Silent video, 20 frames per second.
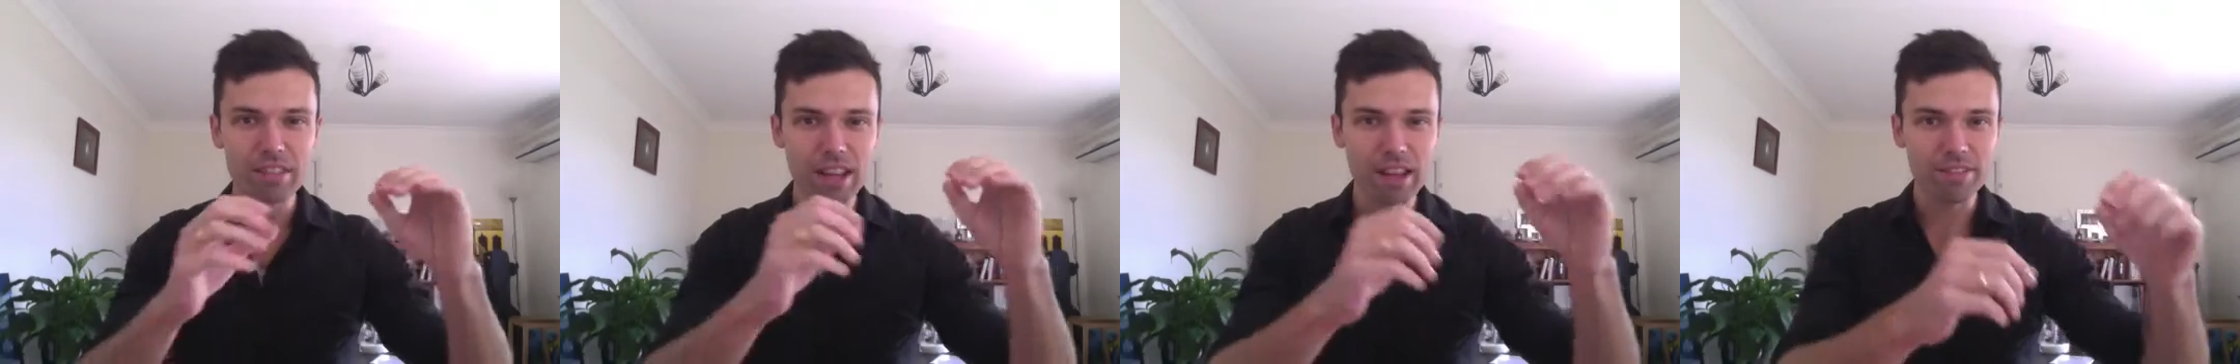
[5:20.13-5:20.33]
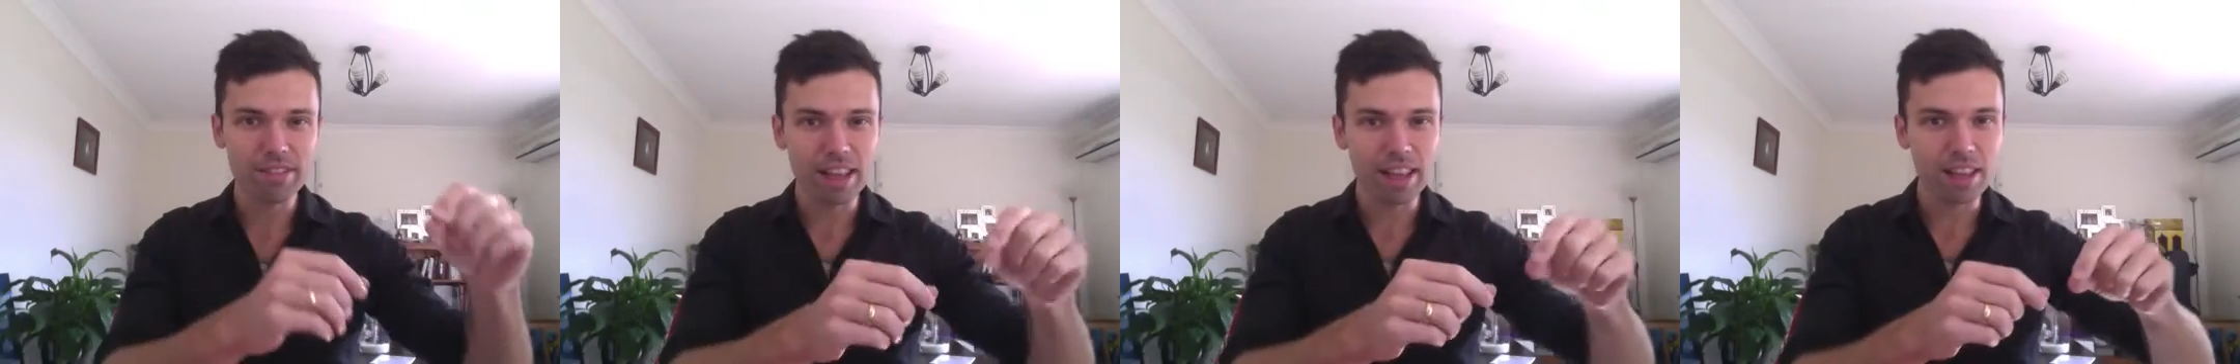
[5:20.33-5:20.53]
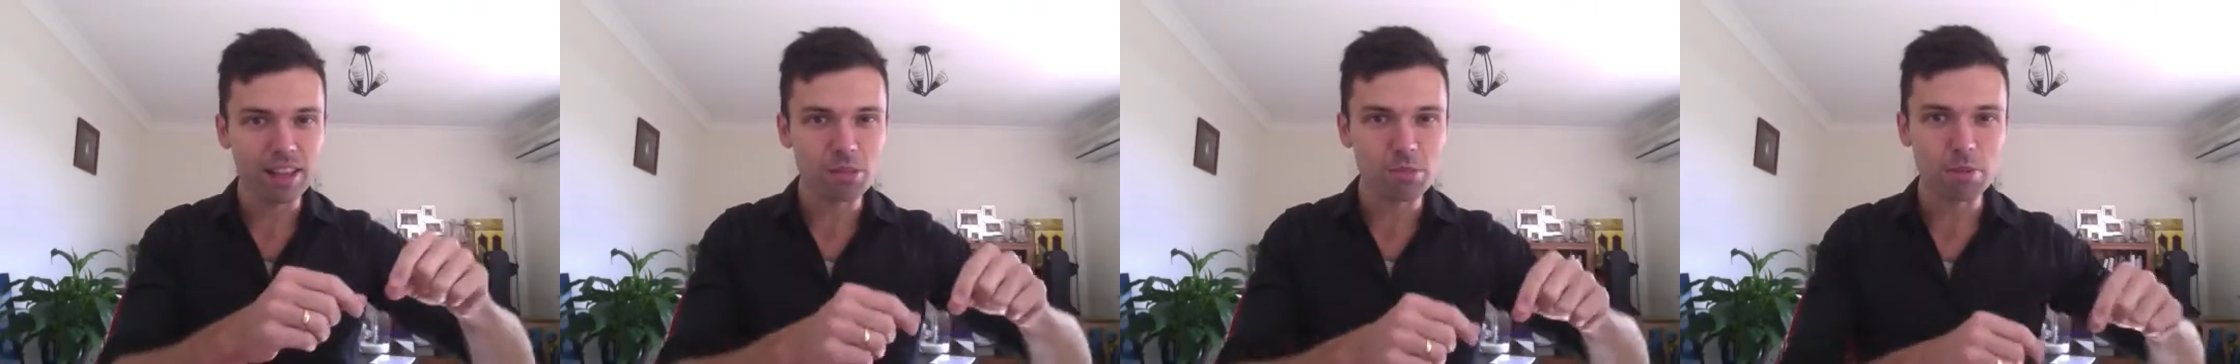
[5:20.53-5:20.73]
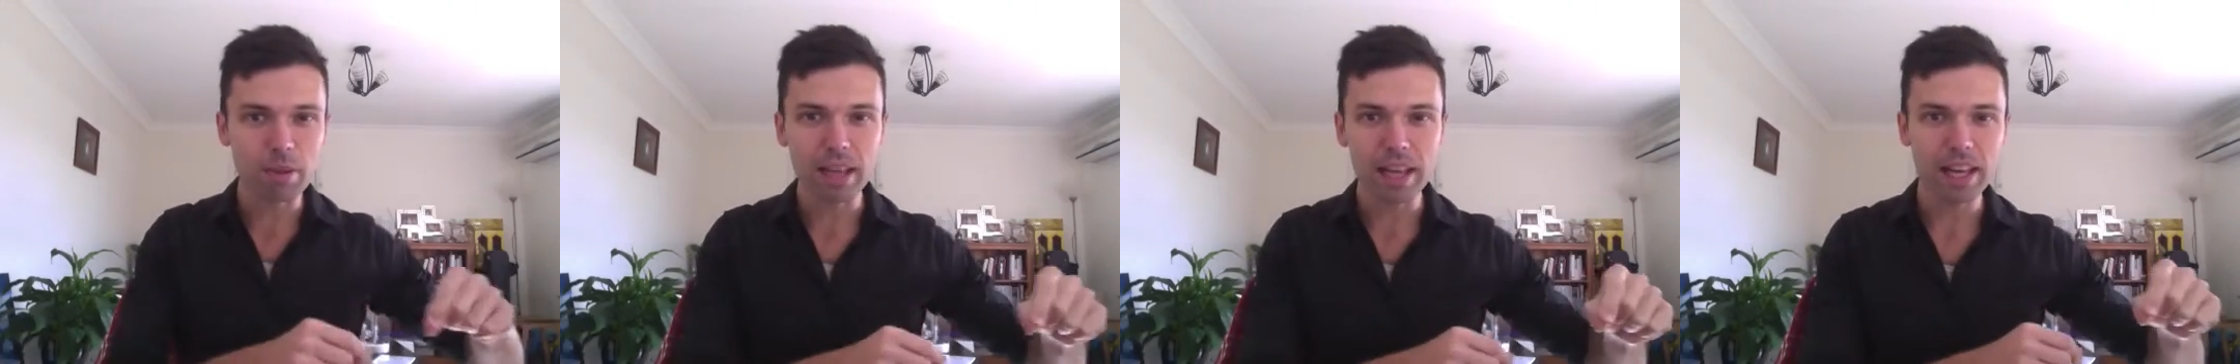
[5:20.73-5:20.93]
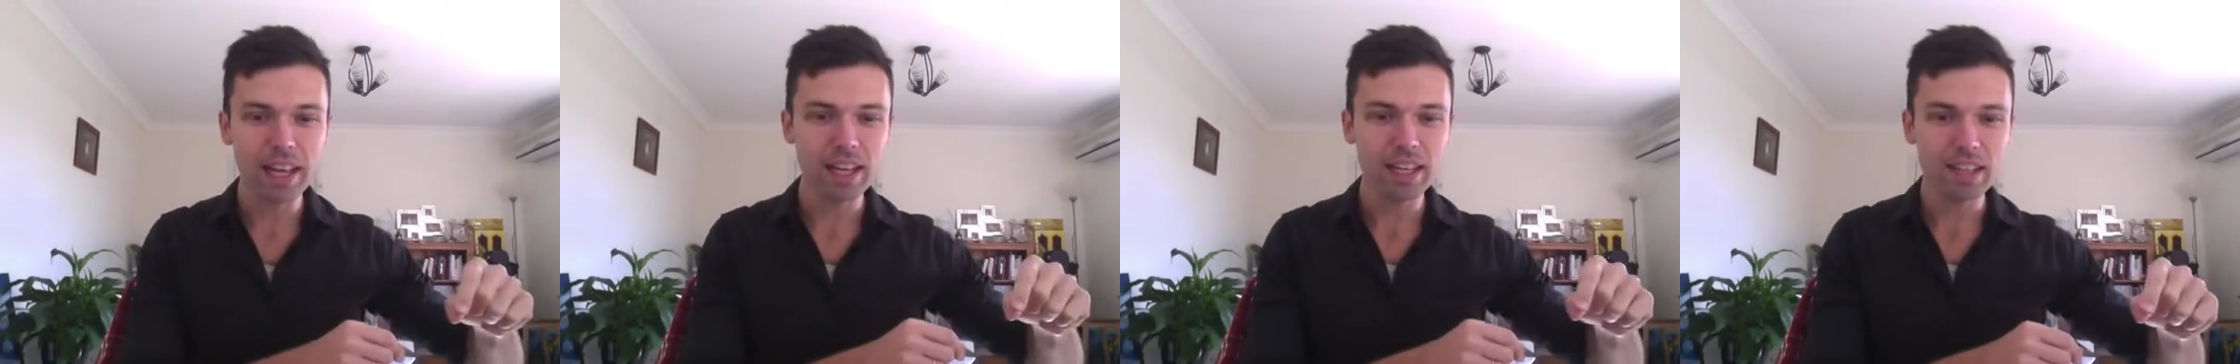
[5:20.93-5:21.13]
have that little
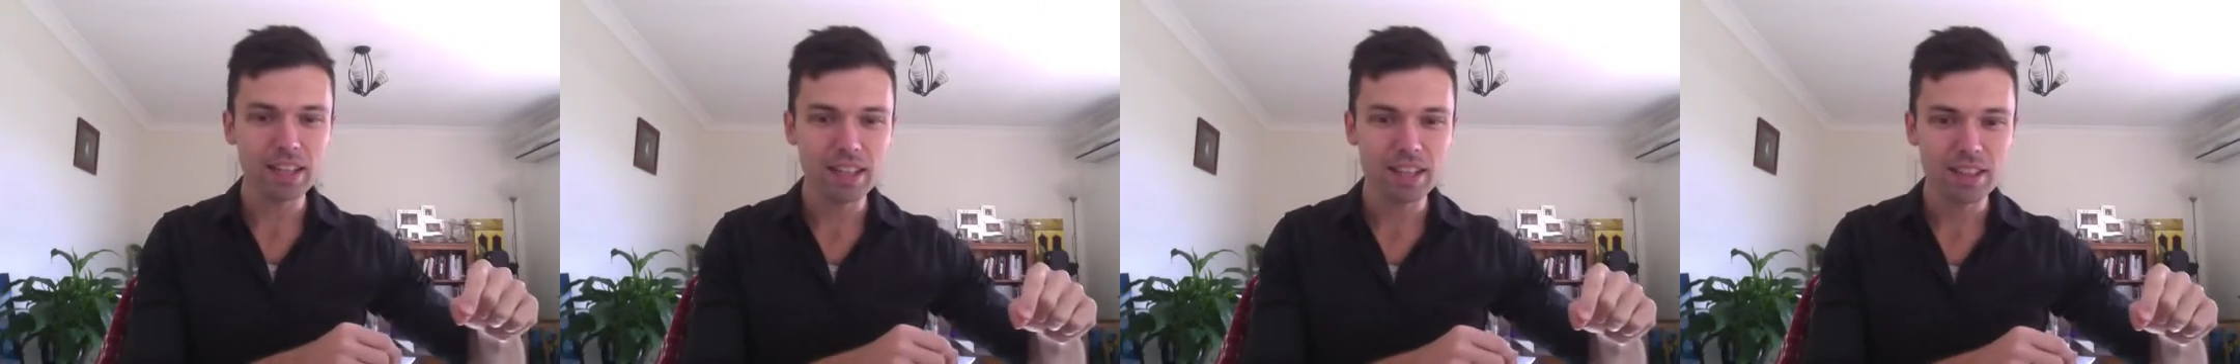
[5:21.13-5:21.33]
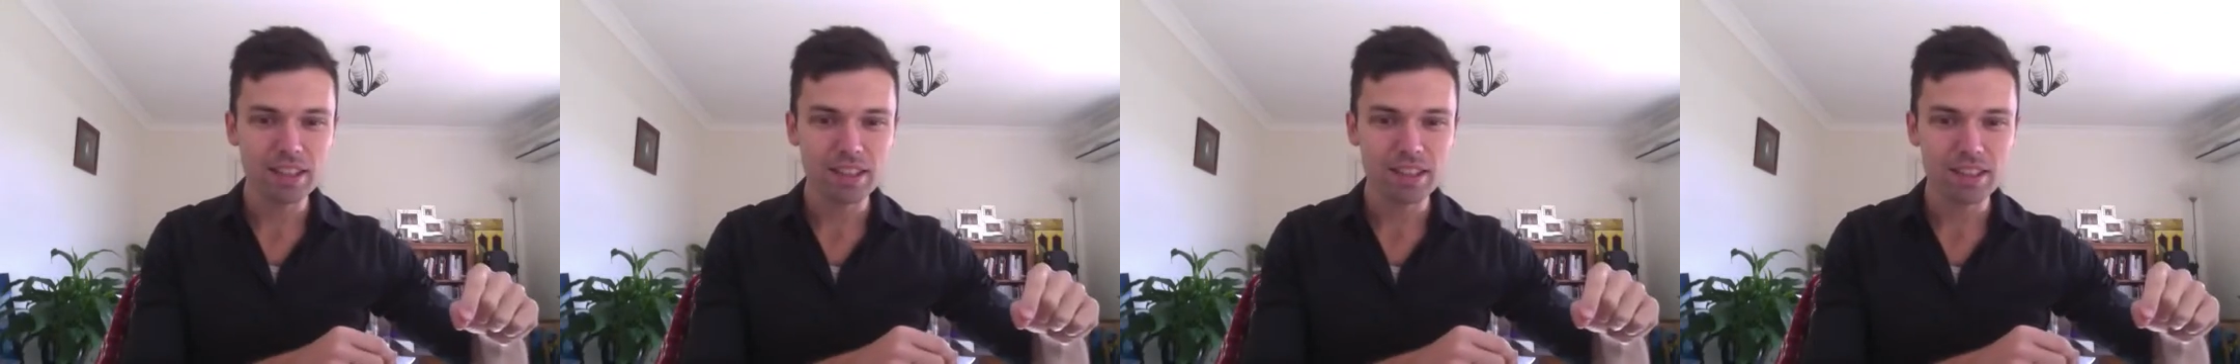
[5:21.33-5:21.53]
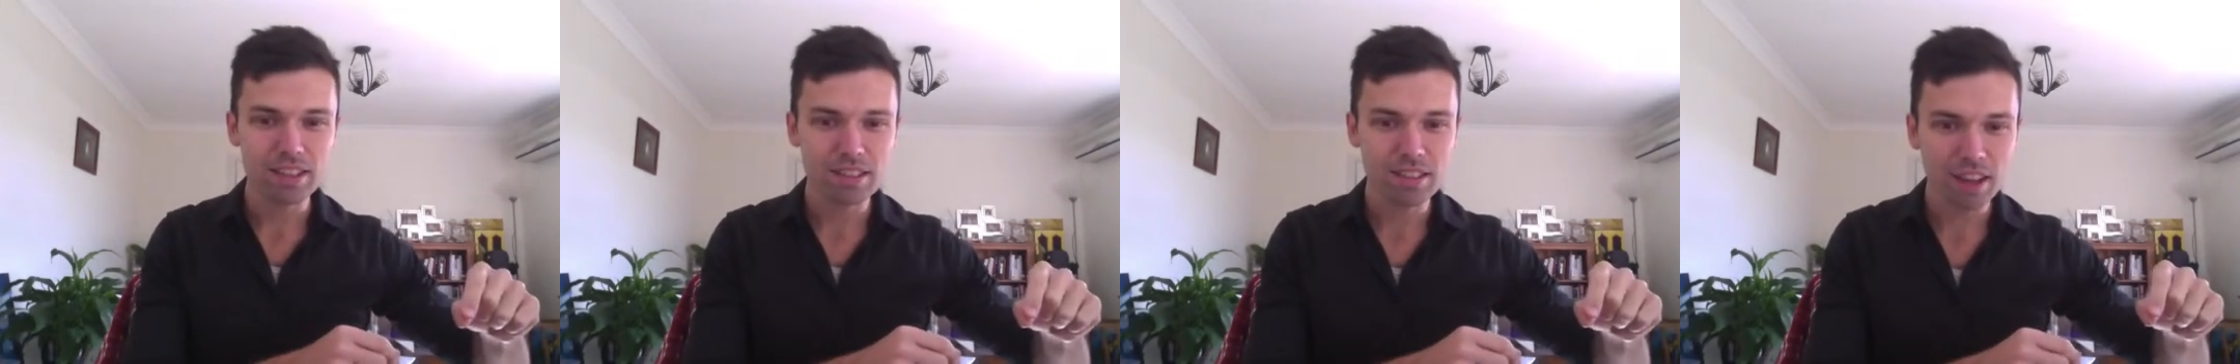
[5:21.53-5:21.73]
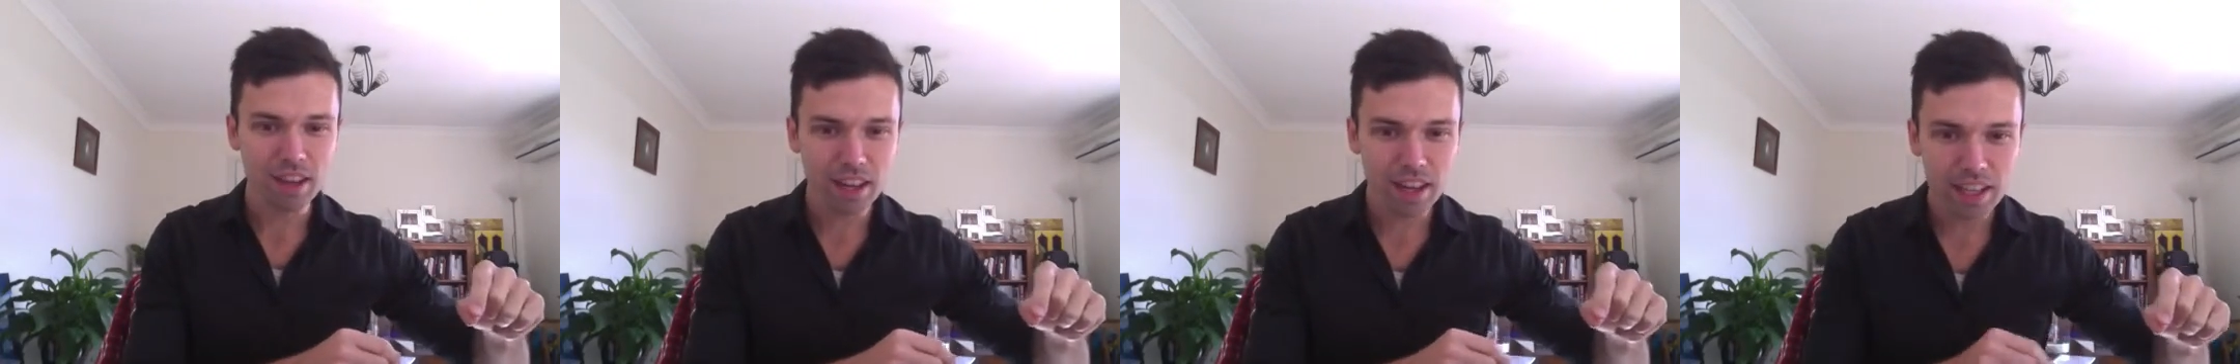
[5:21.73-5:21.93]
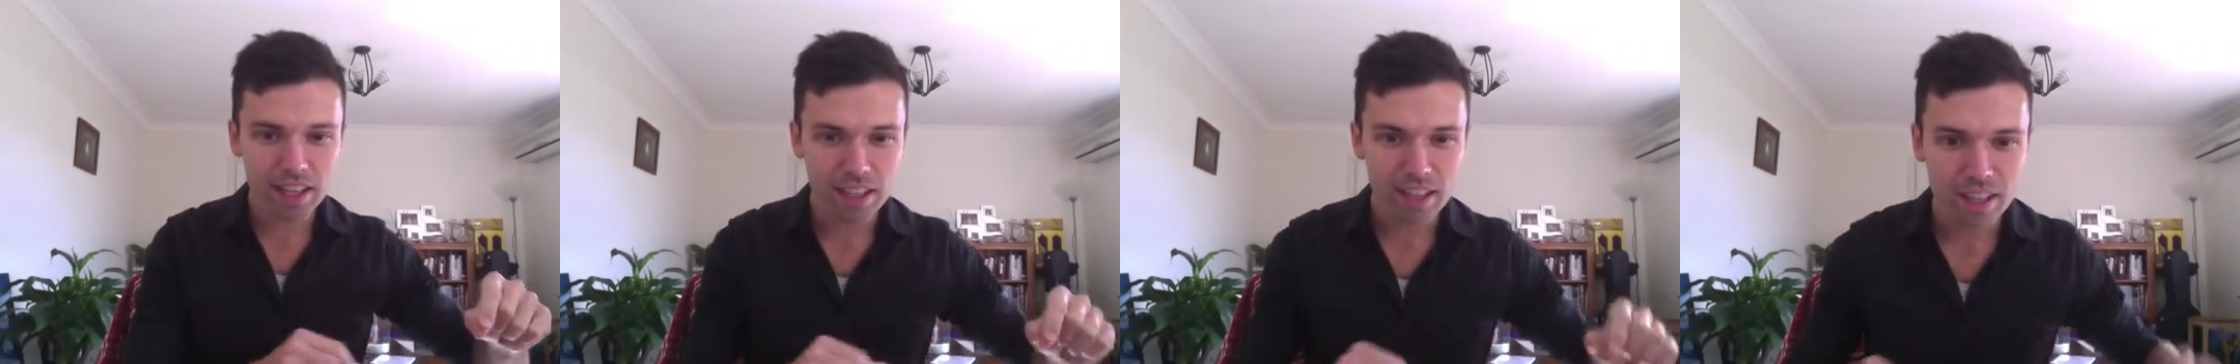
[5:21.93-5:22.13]
plan to the
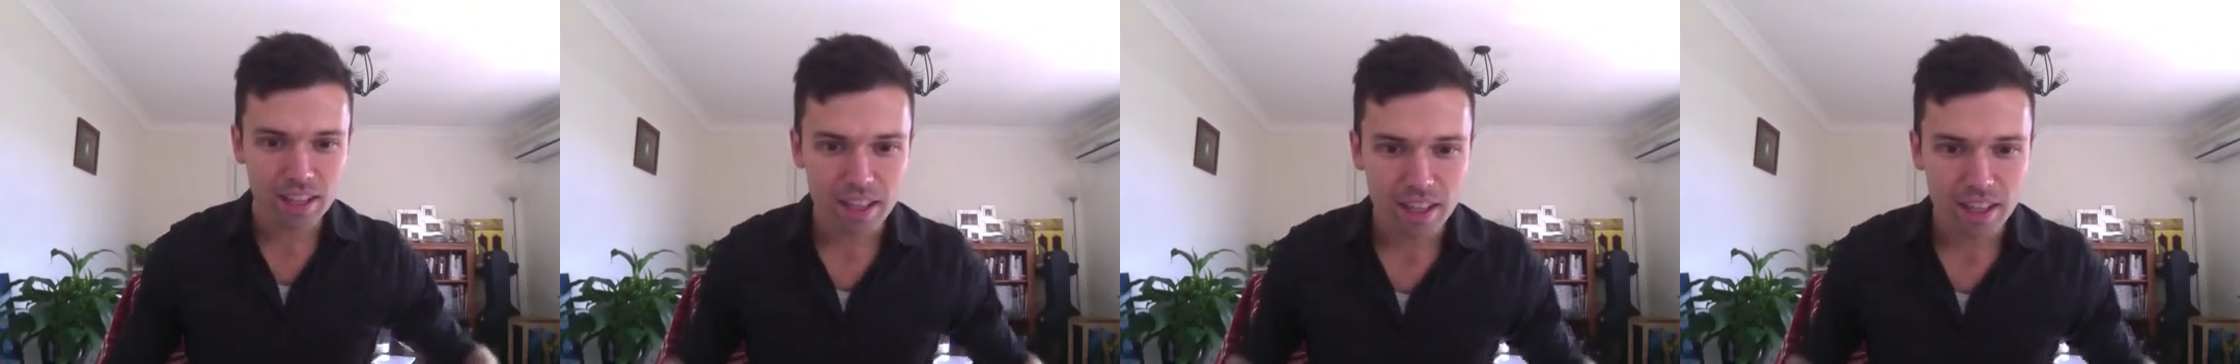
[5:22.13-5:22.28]
side.